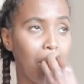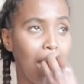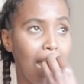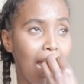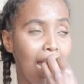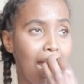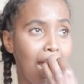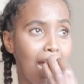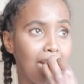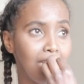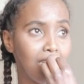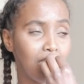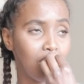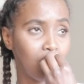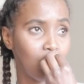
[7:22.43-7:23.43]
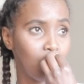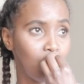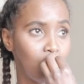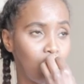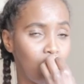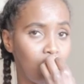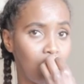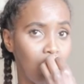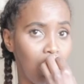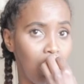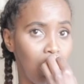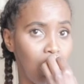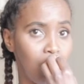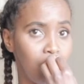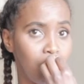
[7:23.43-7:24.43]
And just
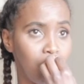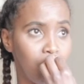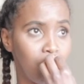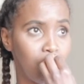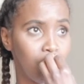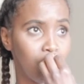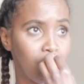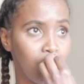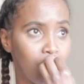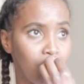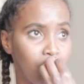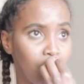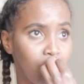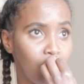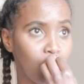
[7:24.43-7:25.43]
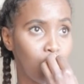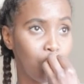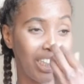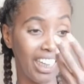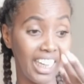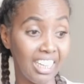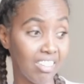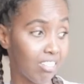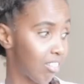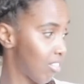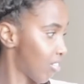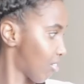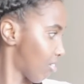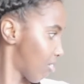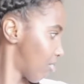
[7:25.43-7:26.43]
to do the kids
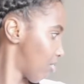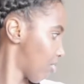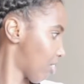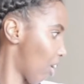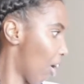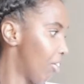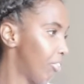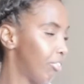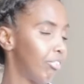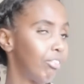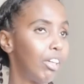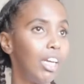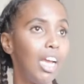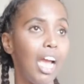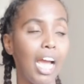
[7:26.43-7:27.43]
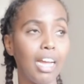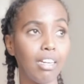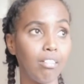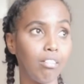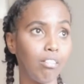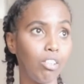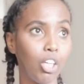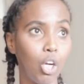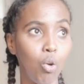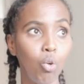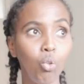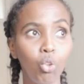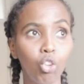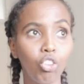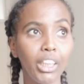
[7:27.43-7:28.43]
stuff and, you know,
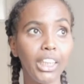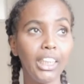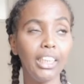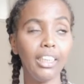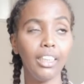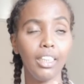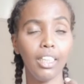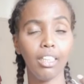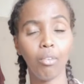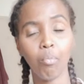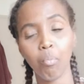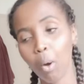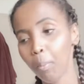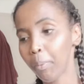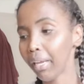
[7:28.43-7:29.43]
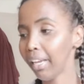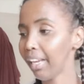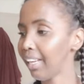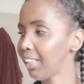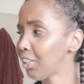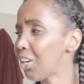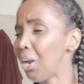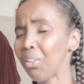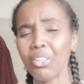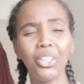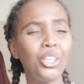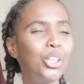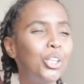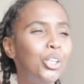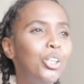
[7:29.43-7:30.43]
laundry, mopping, you know, the
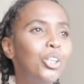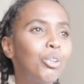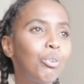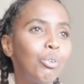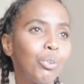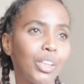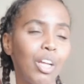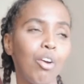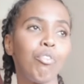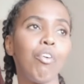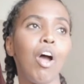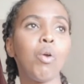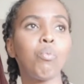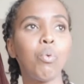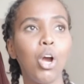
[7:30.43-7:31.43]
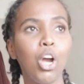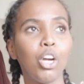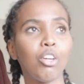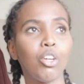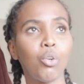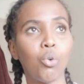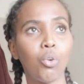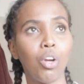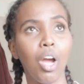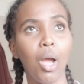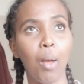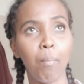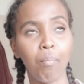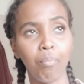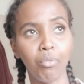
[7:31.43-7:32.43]
usual stuff. I work
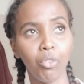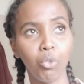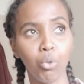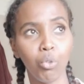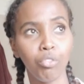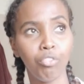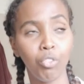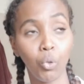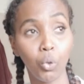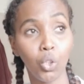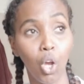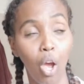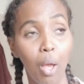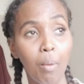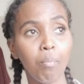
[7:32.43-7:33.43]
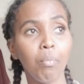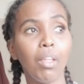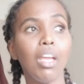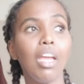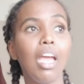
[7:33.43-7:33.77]
sort of full time,